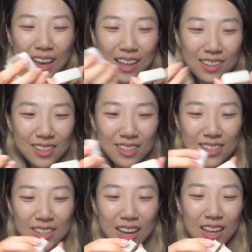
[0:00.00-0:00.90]

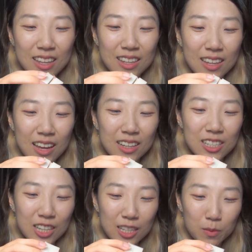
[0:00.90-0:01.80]
edits and
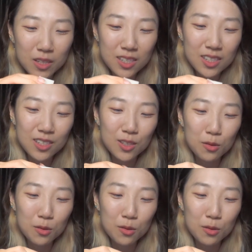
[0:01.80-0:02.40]
adjustments